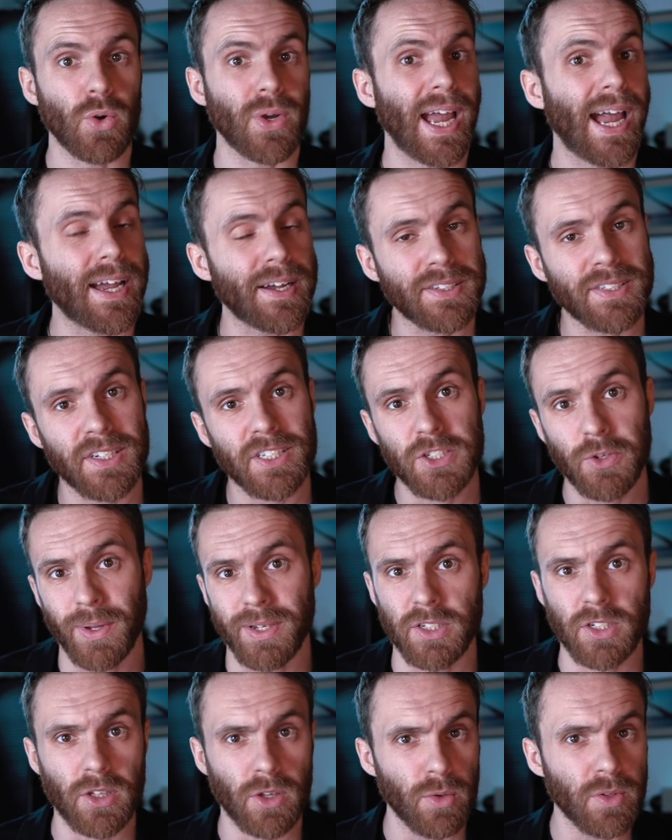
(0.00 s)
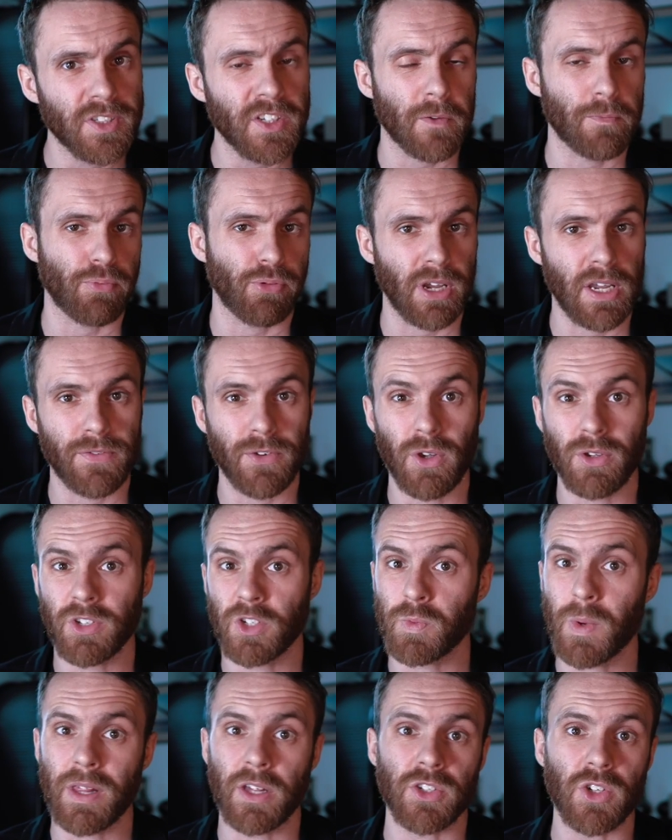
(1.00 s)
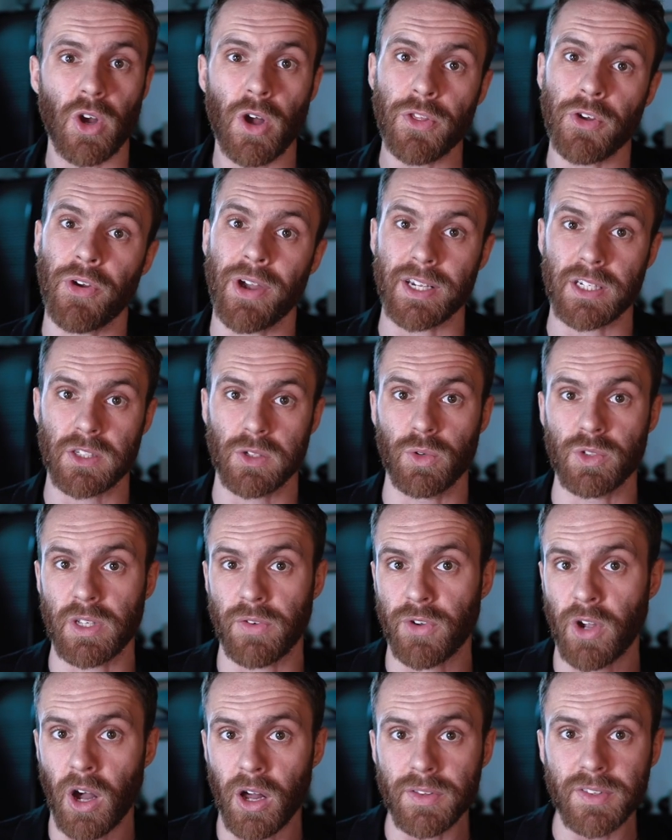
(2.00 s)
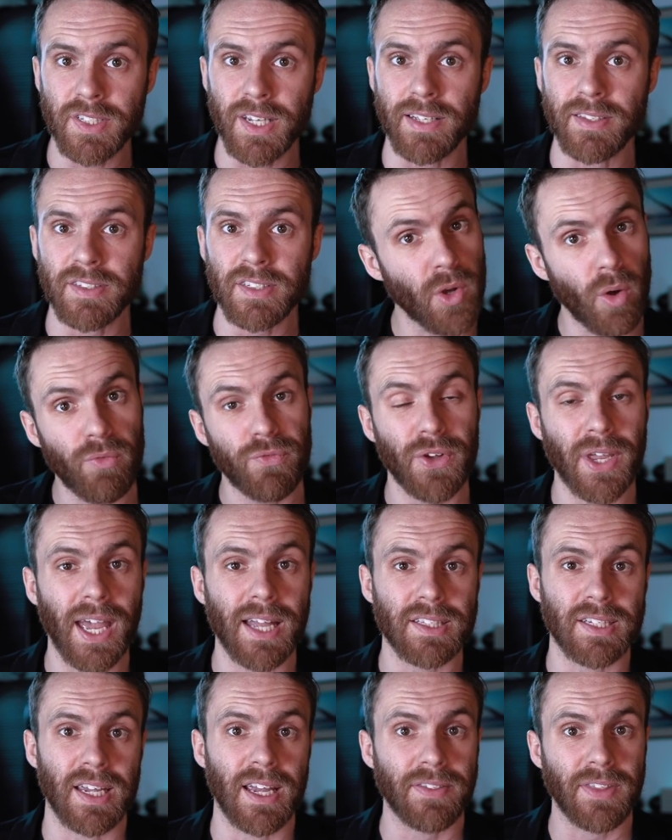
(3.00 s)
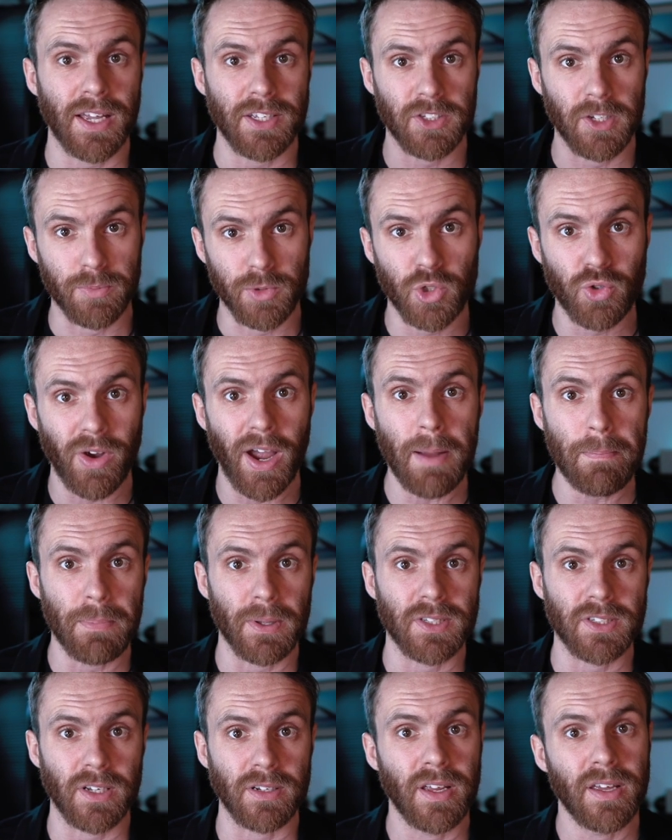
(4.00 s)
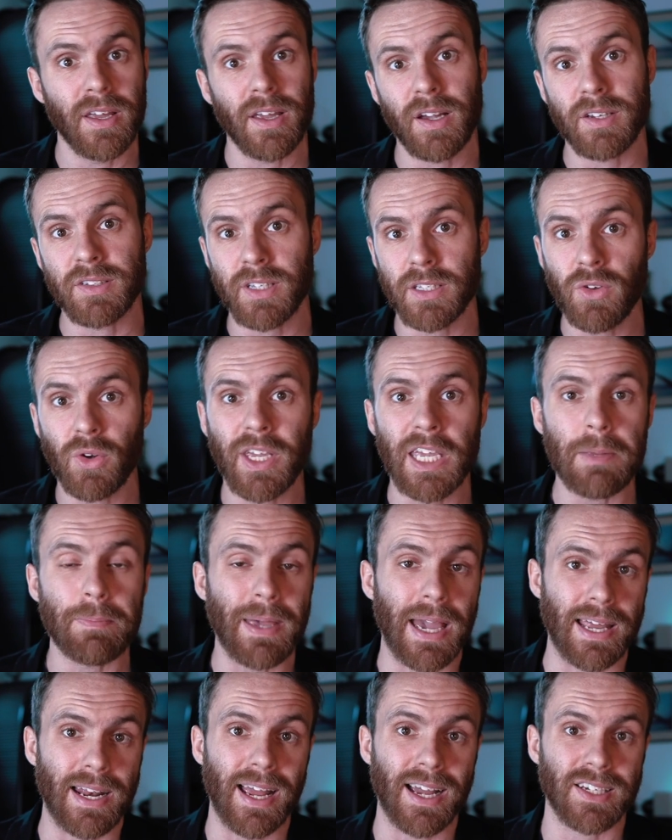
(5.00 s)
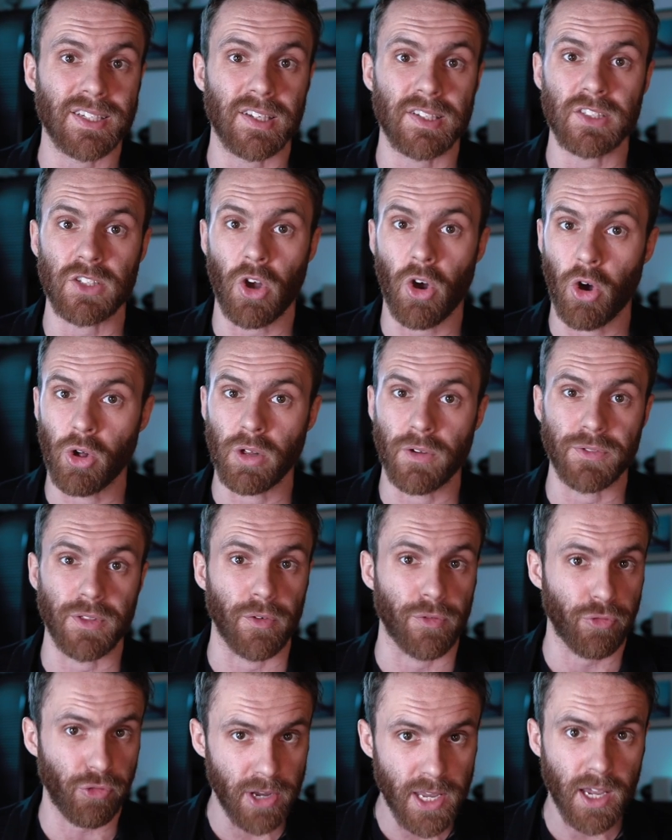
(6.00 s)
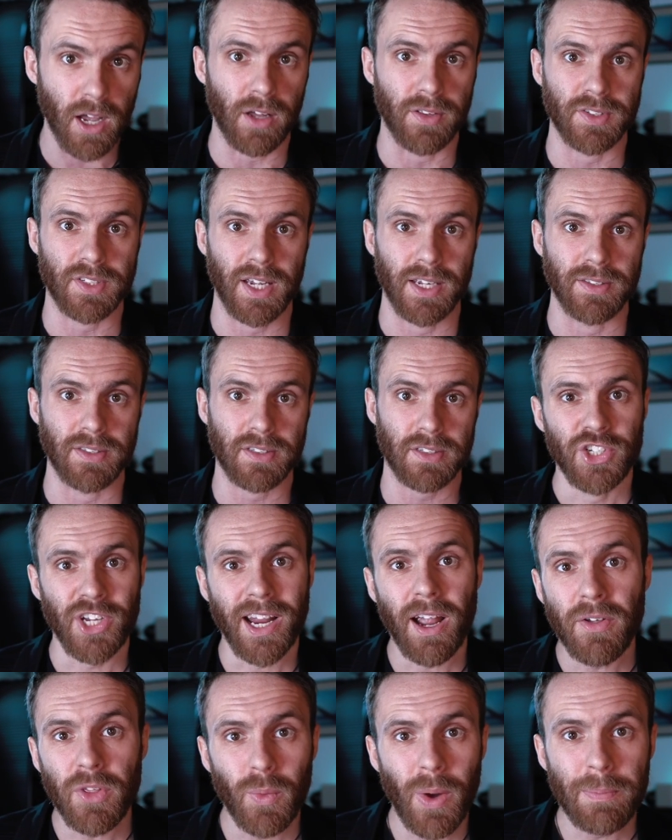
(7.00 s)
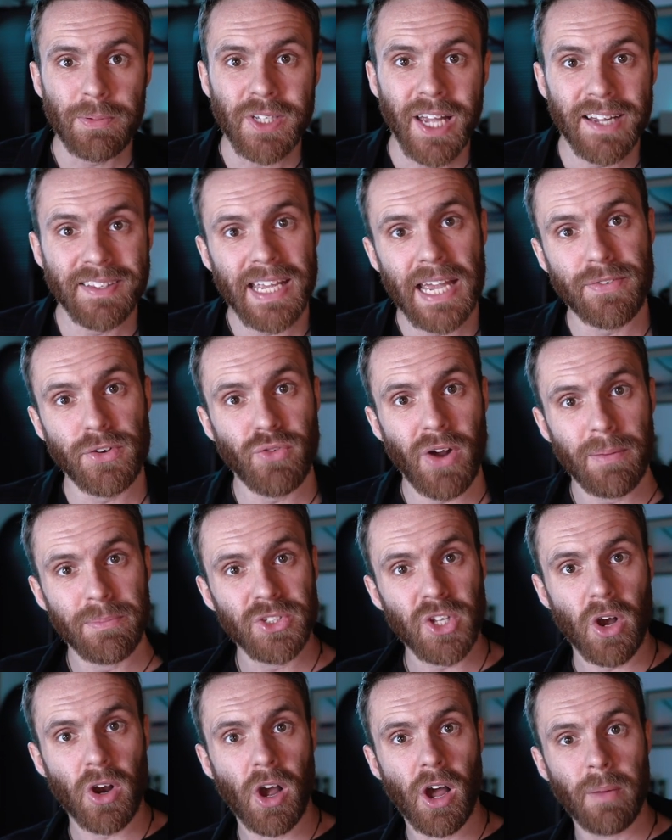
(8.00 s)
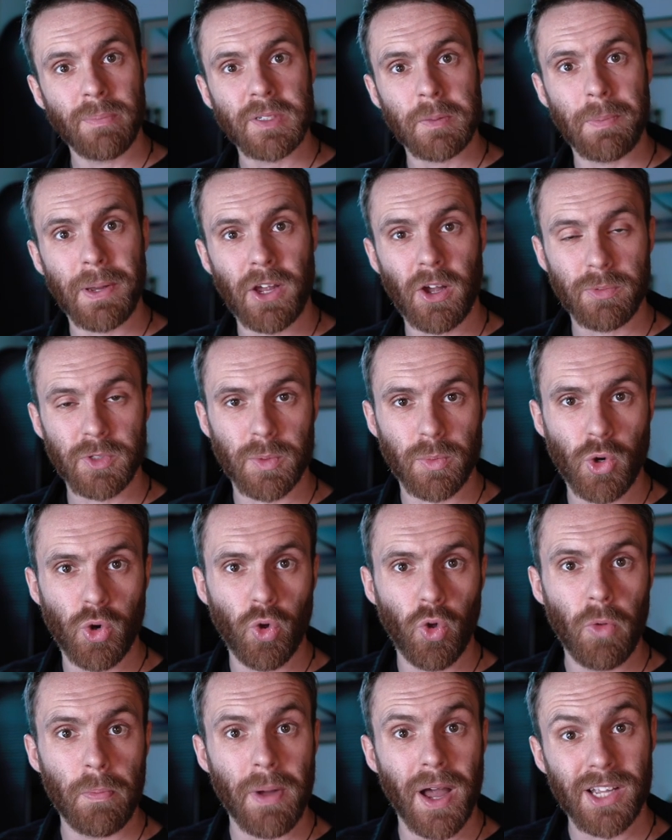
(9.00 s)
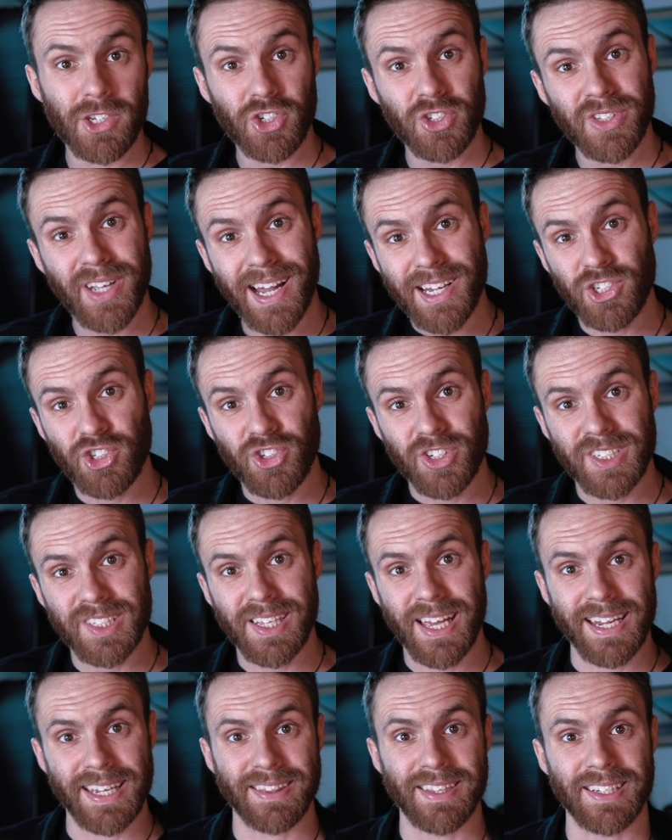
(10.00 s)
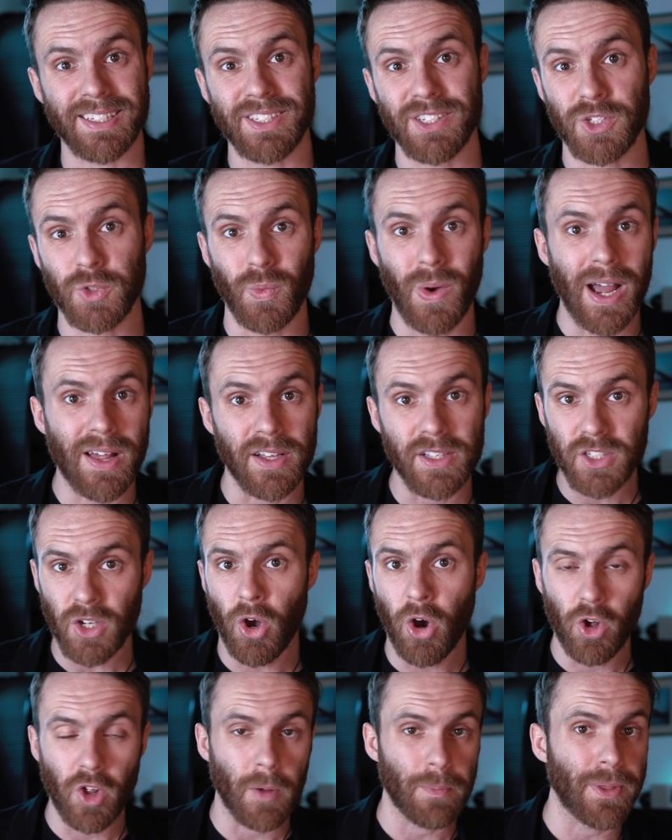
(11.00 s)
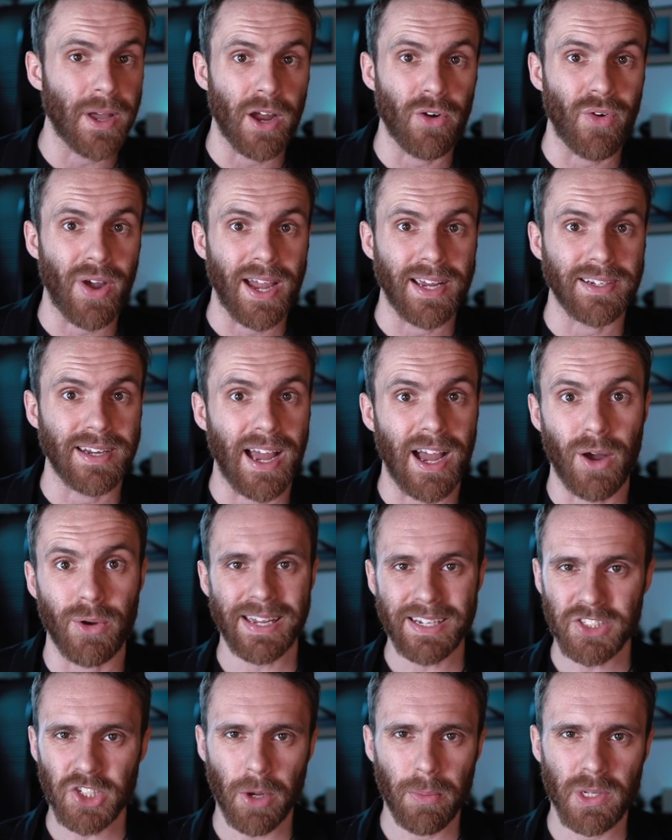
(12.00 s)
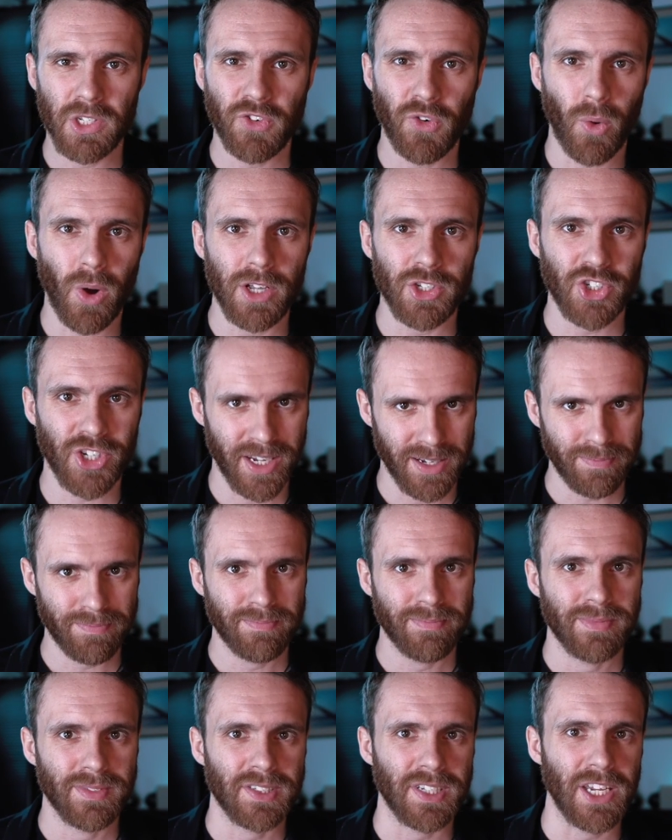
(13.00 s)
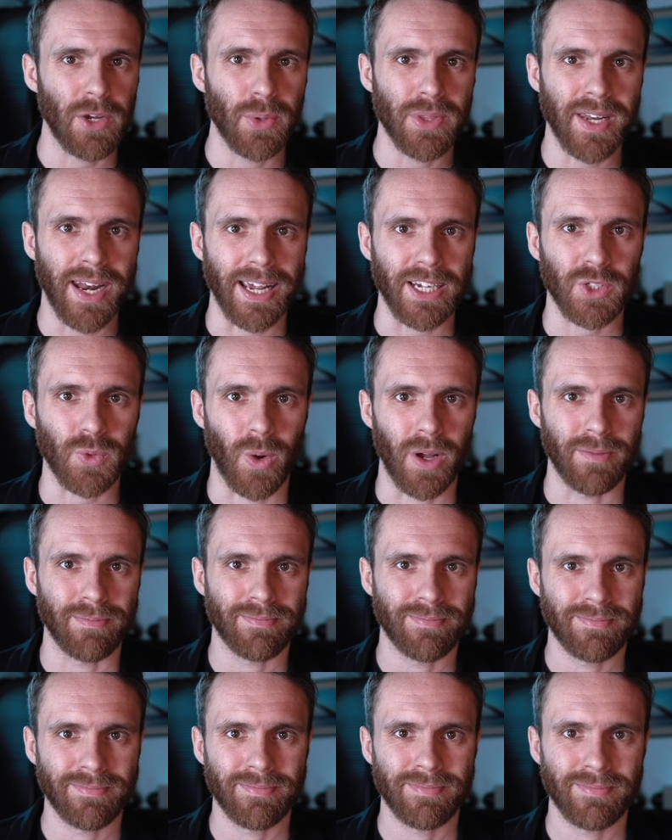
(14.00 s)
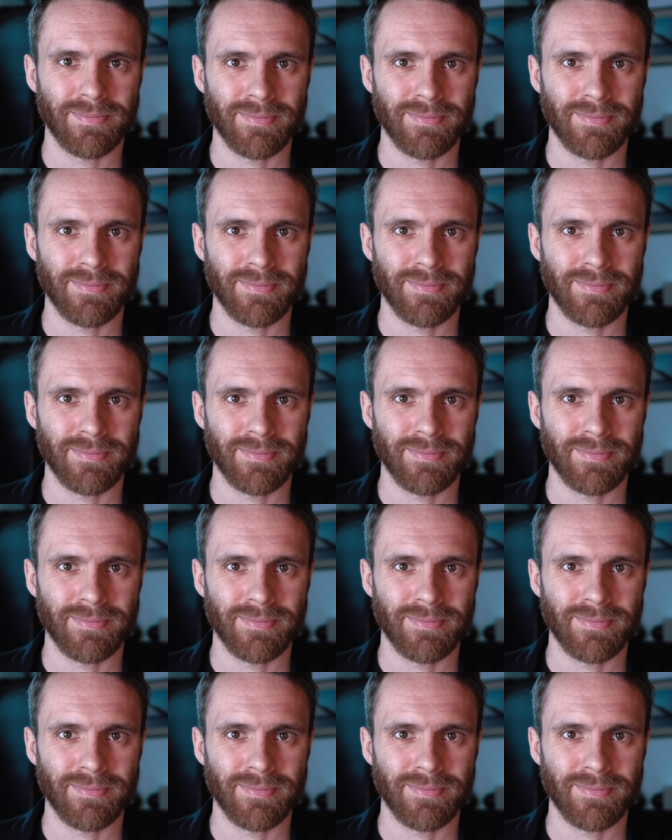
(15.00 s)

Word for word: You'll get access to exclusive previews as well as other exclusive content. Don't forget to hit that subscribe button because then you'll keep getting access to all of the free content. Check out the website davidramms.com to pick up some cool merchandise just like this as well. It's all up there right now. Thanks so much for watching. See you in the next one.